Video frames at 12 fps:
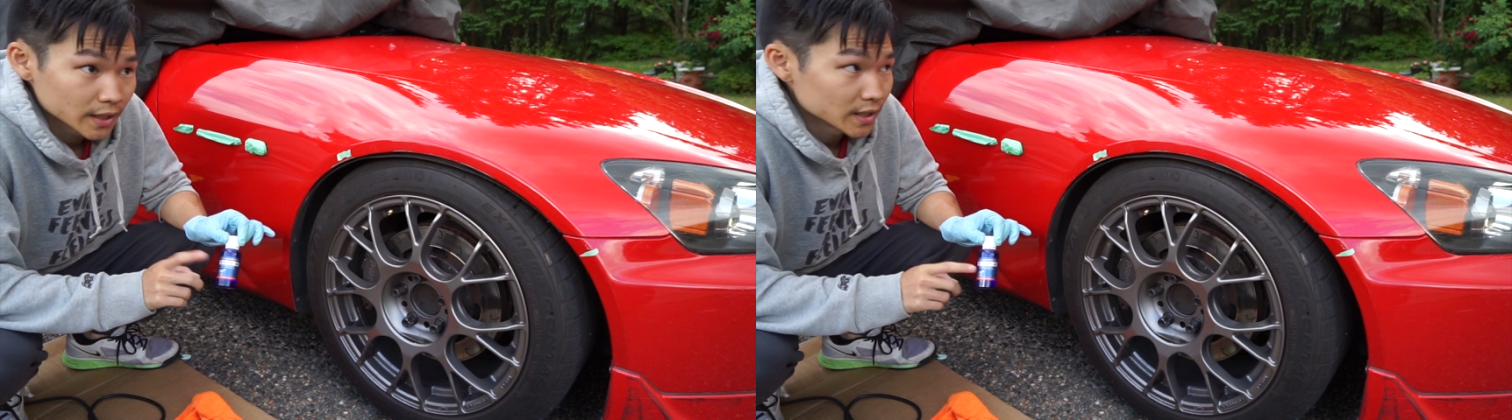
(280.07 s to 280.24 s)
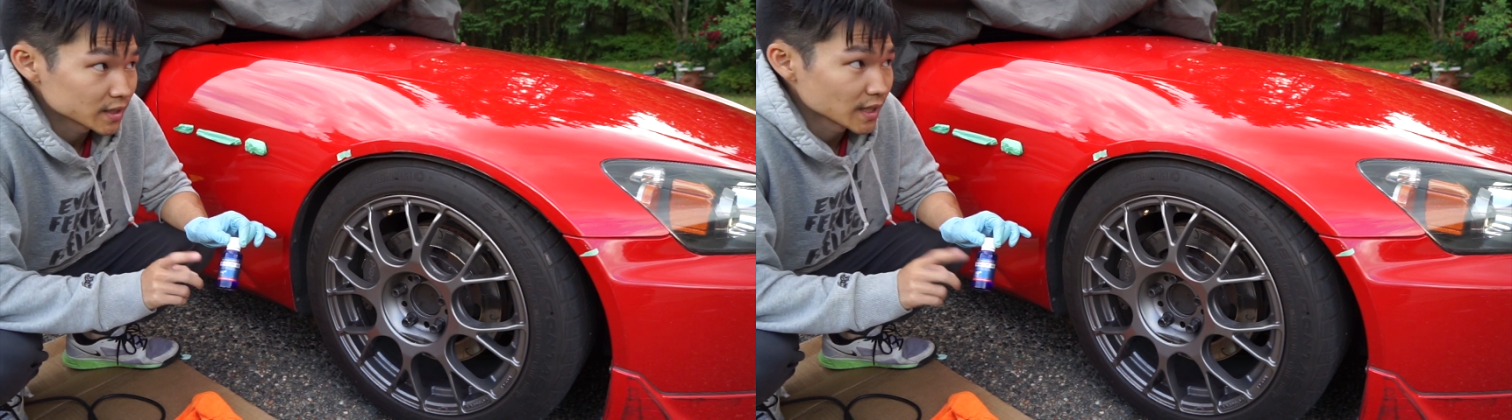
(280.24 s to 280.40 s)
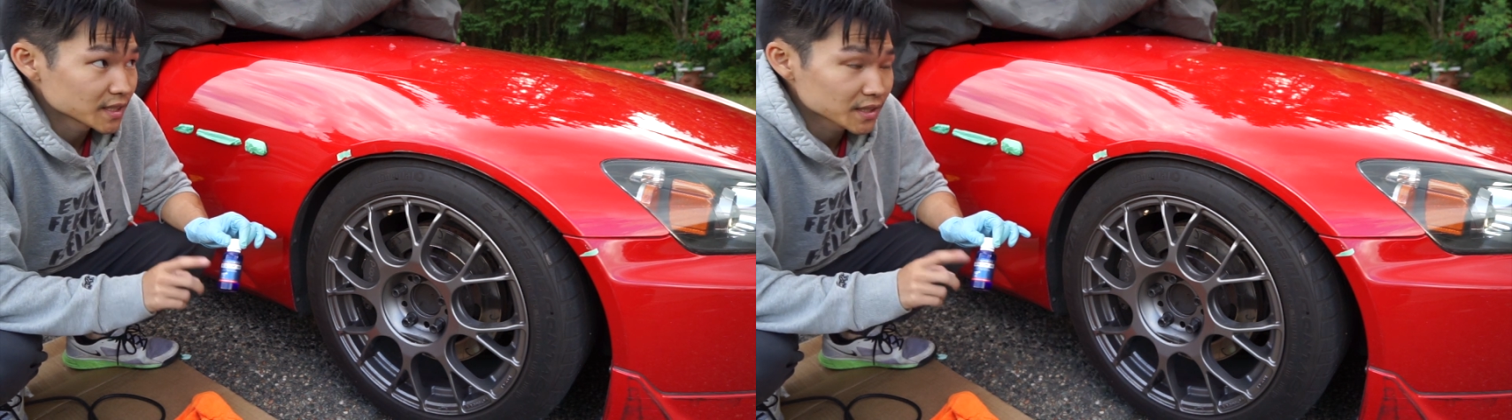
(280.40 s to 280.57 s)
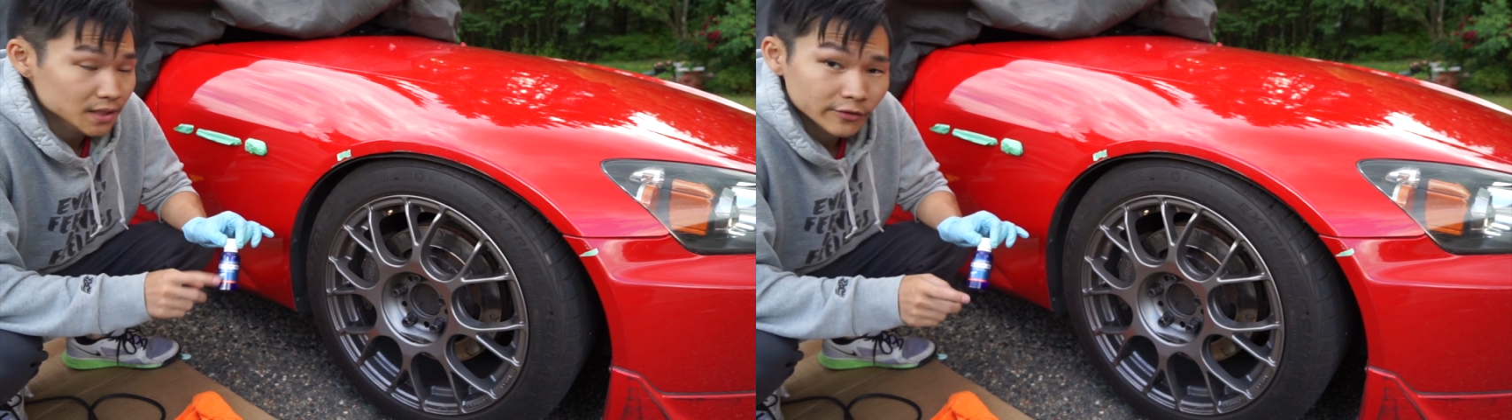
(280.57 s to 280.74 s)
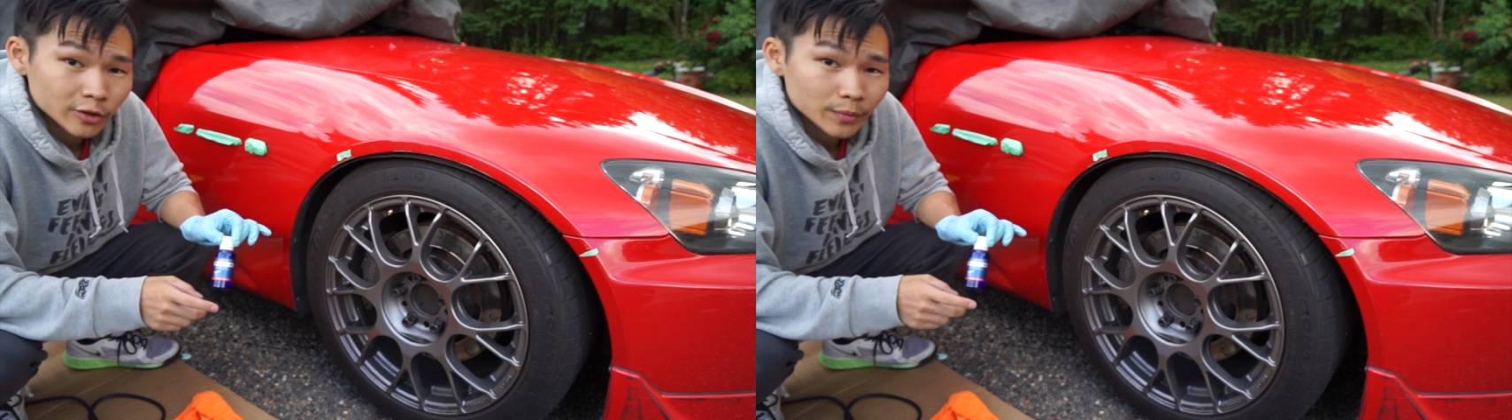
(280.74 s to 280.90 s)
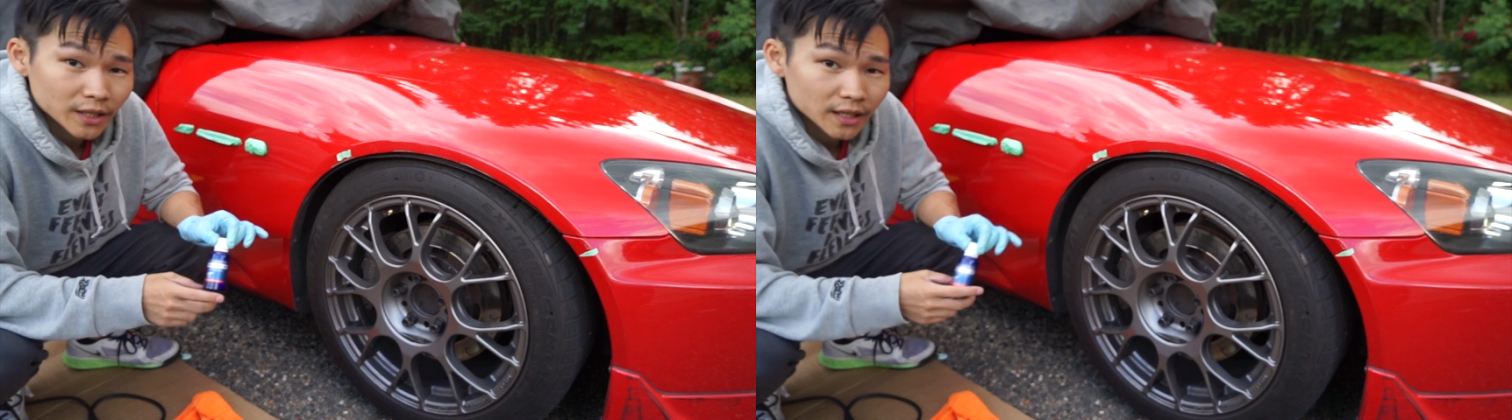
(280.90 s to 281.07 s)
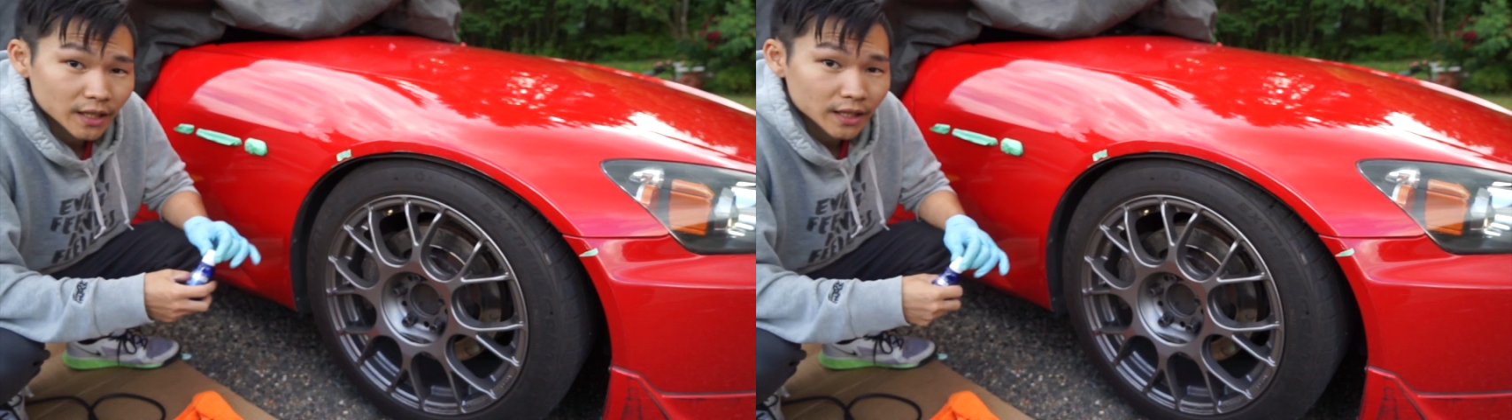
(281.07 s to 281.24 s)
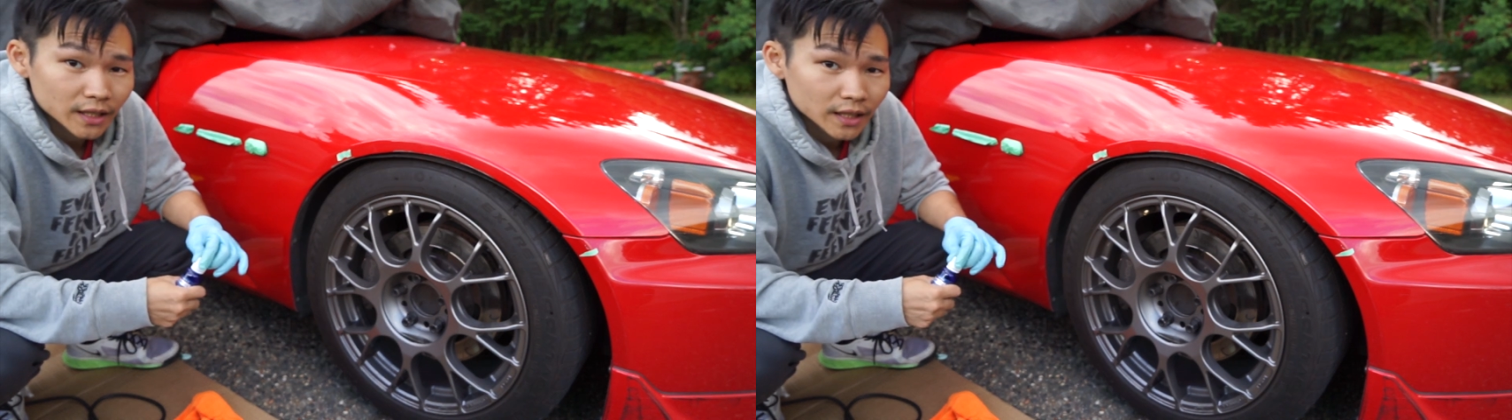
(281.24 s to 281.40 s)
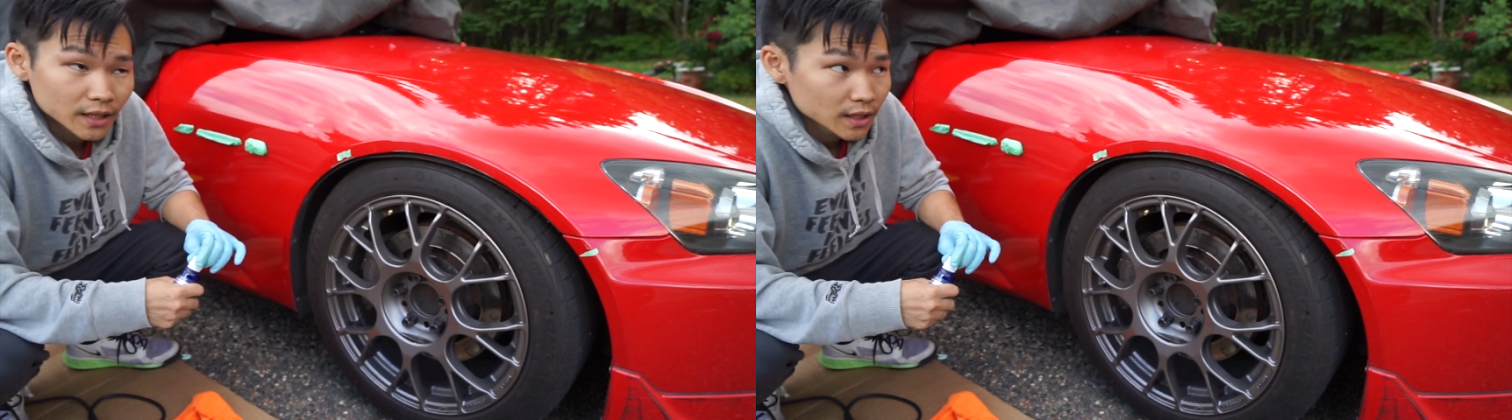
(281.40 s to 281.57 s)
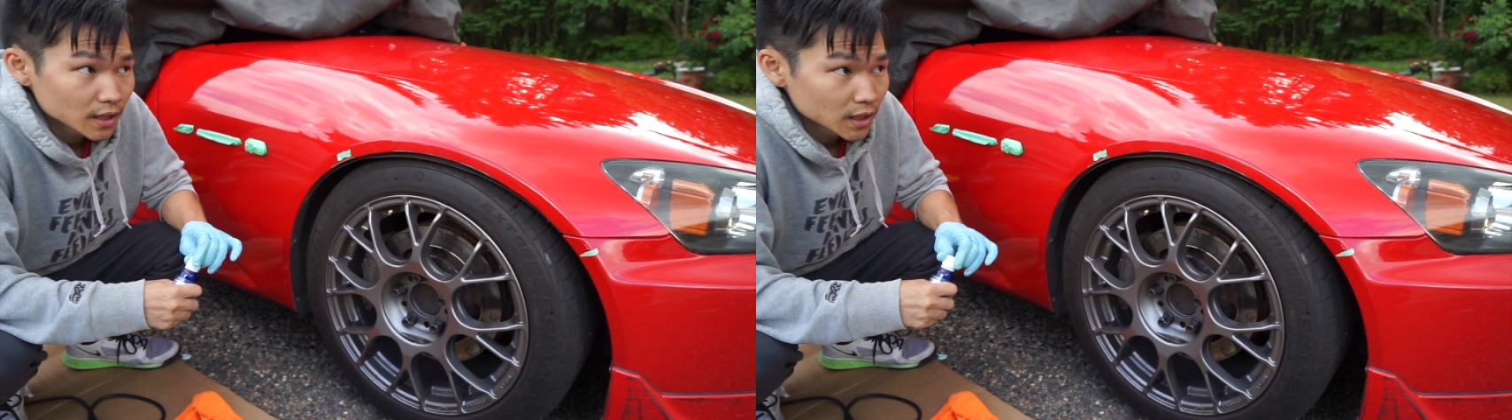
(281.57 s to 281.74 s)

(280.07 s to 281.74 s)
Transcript: It's nasty stuff to be inhaling.